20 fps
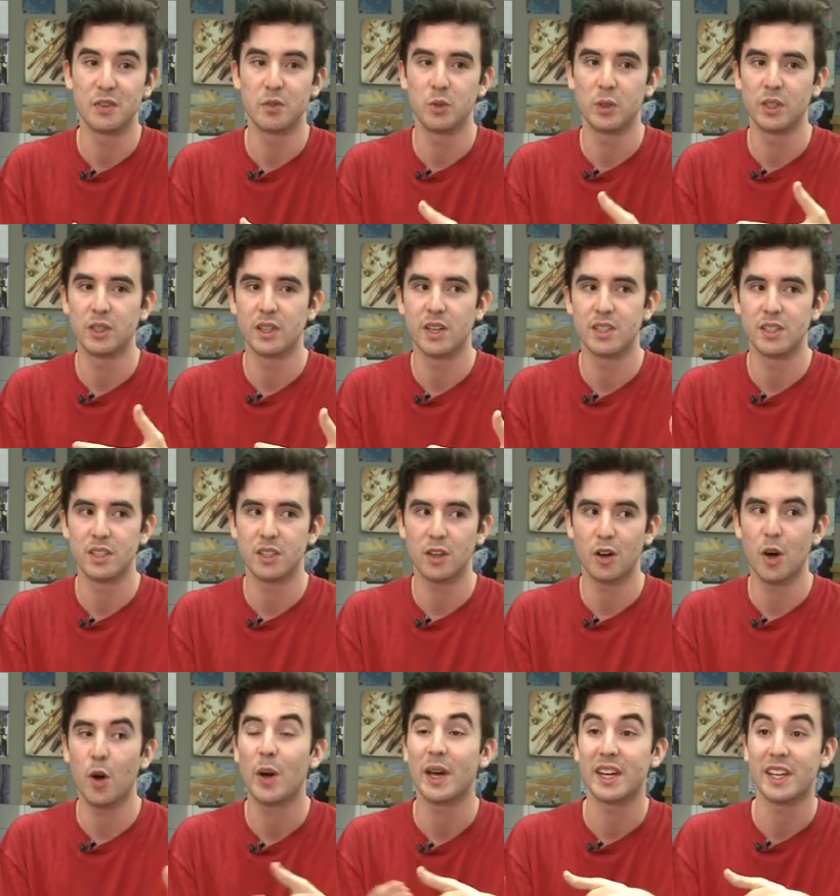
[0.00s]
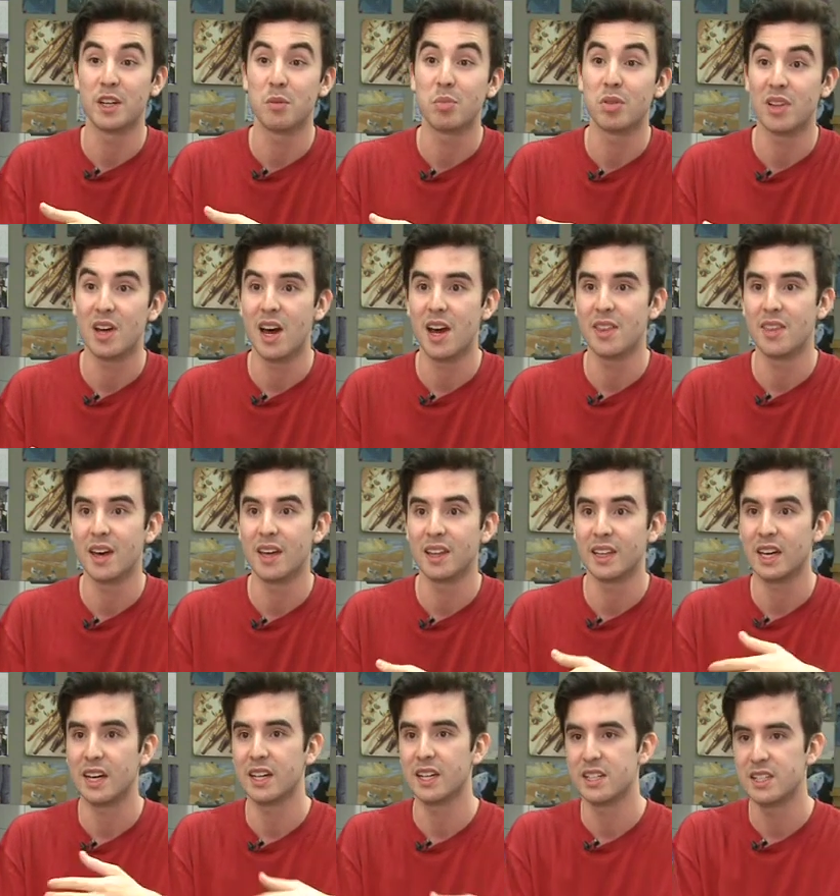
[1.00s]
then realizing, oh, I can apply that,
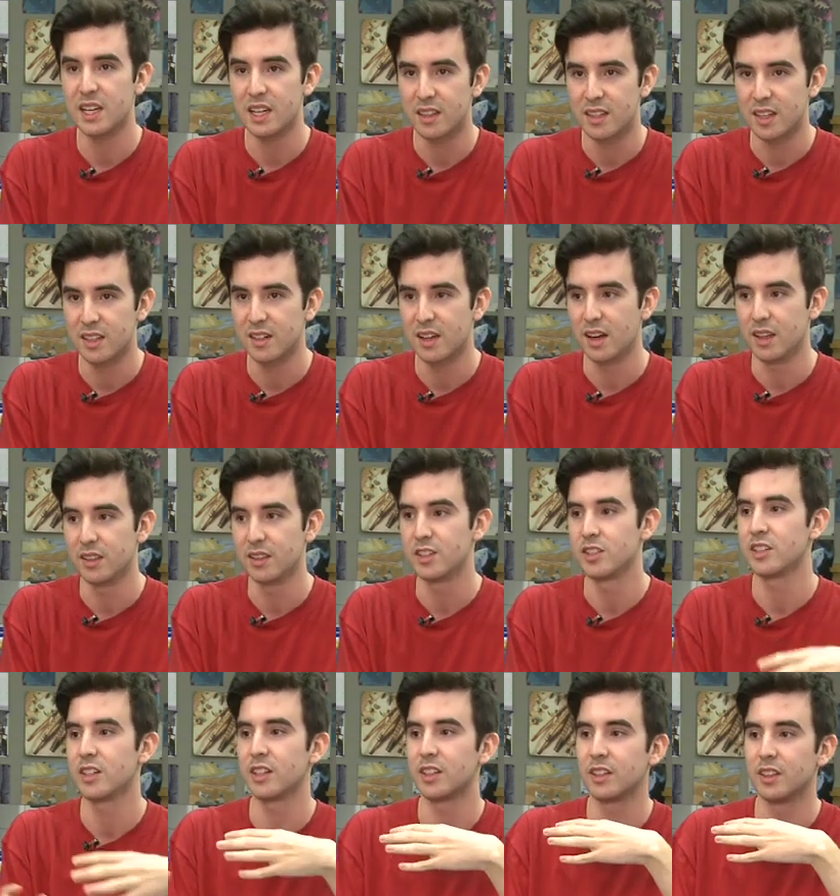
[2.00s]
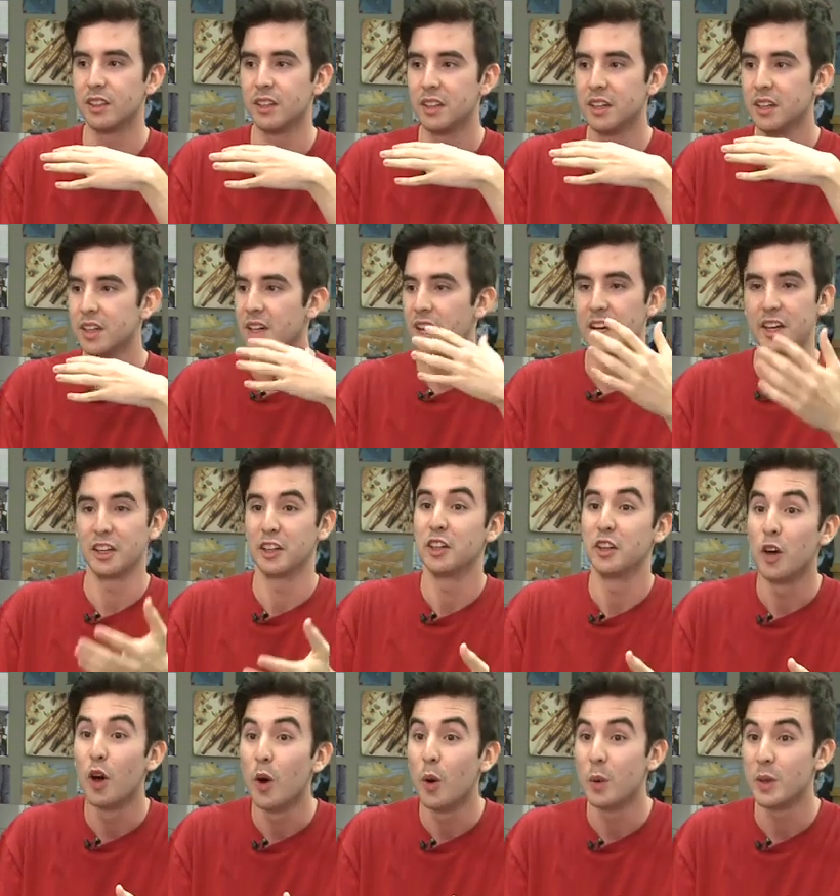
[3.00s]
like I can take that knowledge and I can, I can
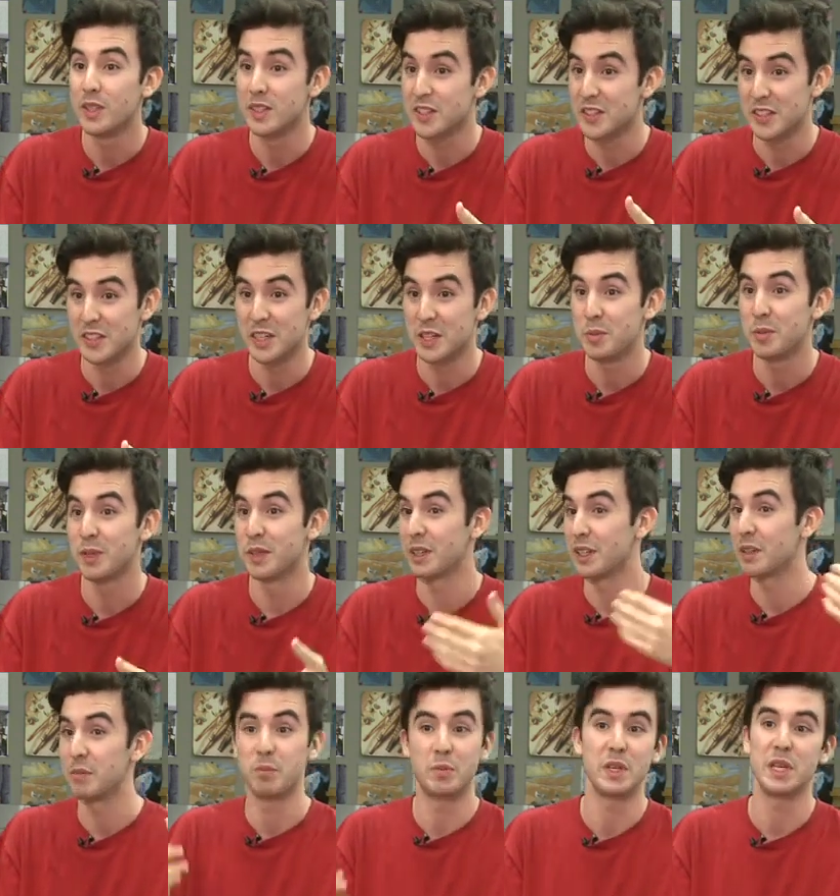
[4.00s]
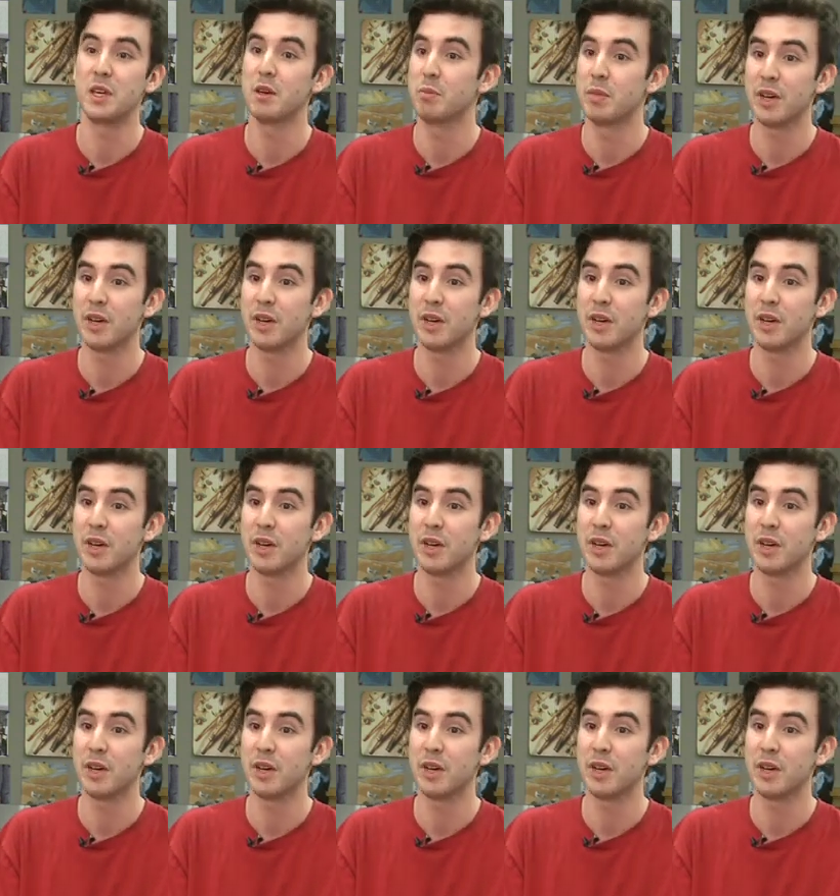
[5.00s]
go and sleep and be a